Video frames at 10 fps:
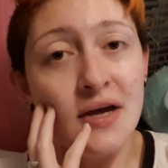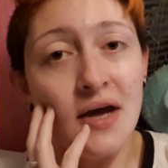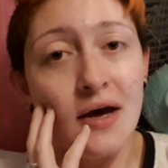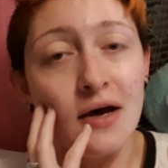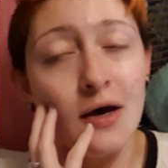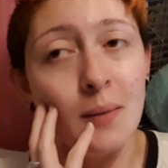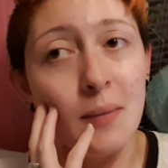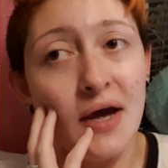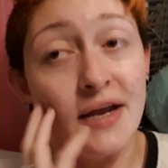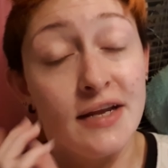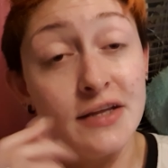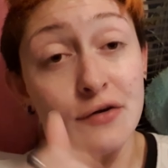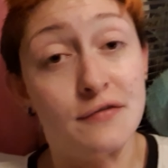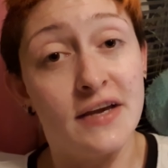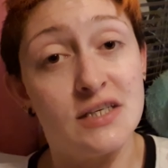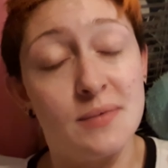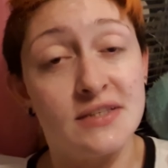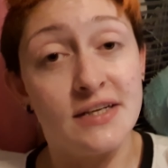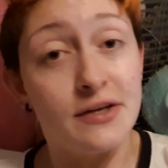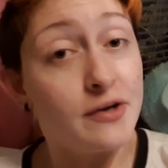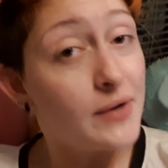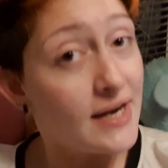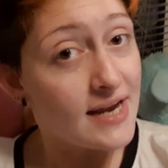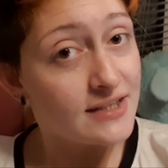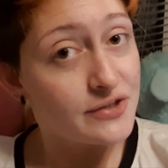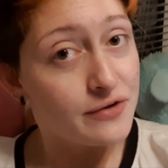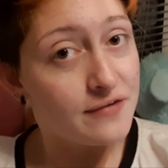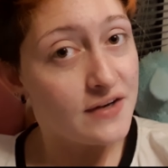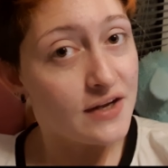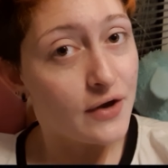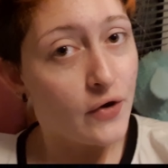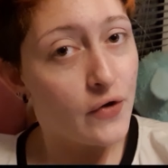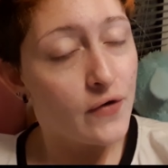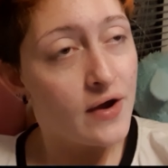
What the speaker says: And hit the notification button, you know, when I next do a video.